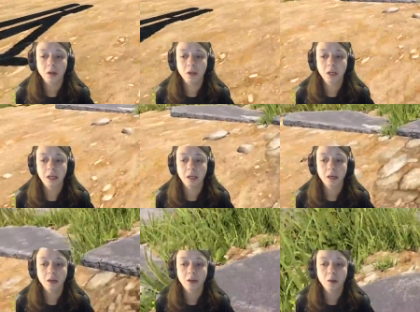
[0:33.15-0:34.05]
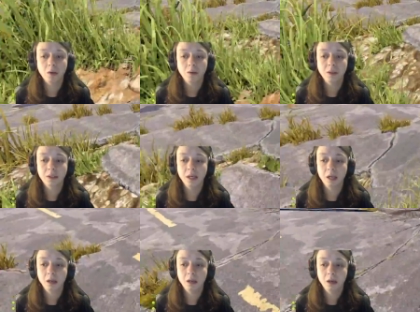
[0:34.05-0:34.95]
You need to get in here. Don't go
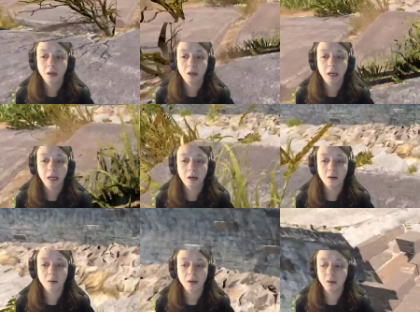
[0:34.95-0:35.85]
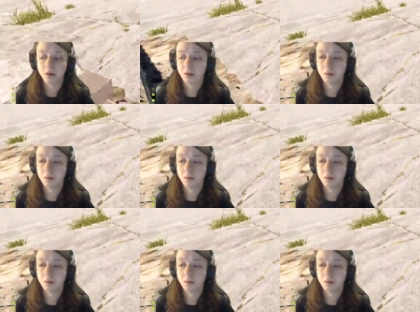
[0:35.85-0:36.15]
inside. Yeah, yeah I'm. Hang out around.